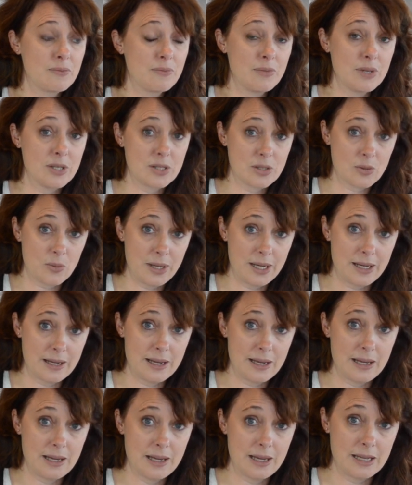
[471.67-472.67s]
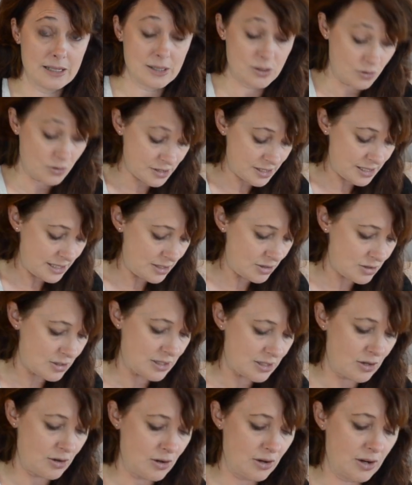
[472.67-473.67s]
as quick as cross stitch,
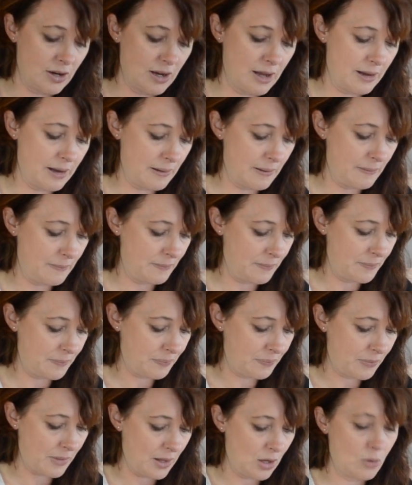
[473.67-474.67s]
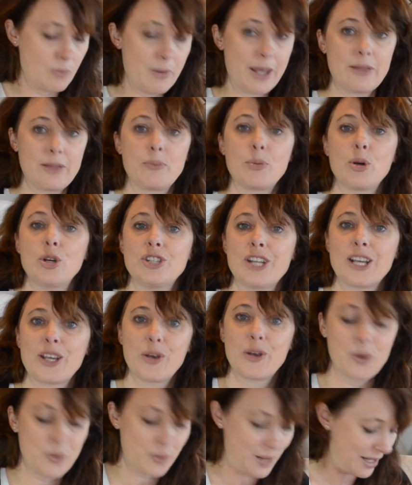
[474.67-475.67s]
so it'll make the project
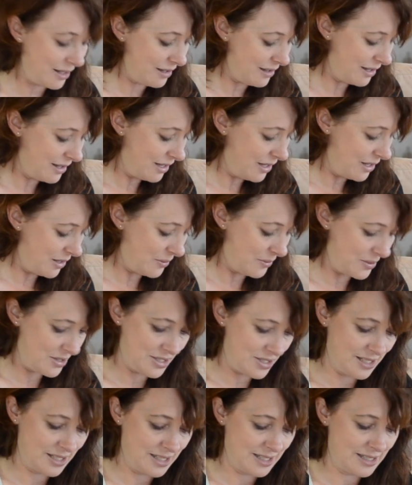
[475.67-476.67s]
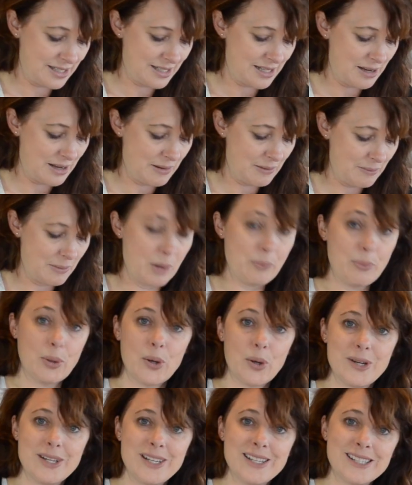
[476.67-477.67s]
go quicker, which is a
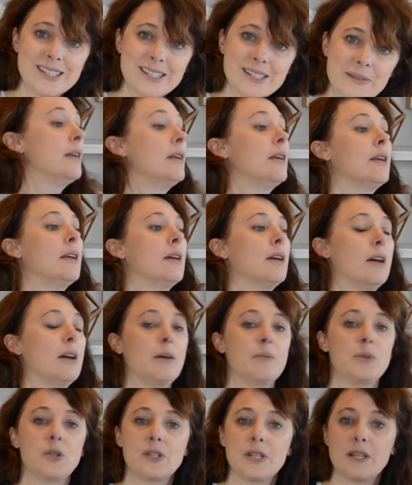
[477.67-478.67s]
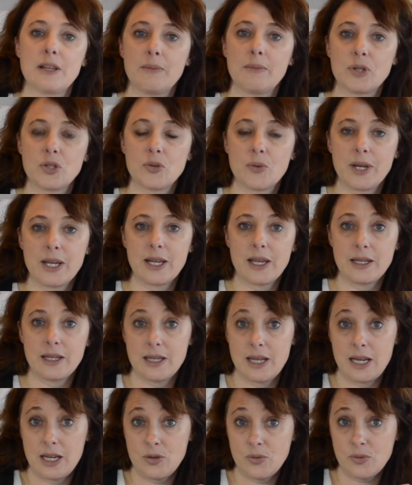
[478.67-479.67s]
bonus. I'm using number 28
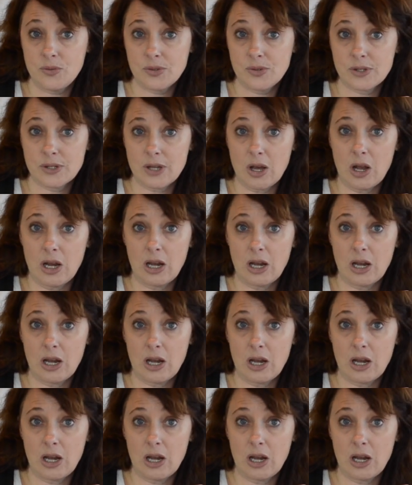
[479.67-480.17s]
needles. I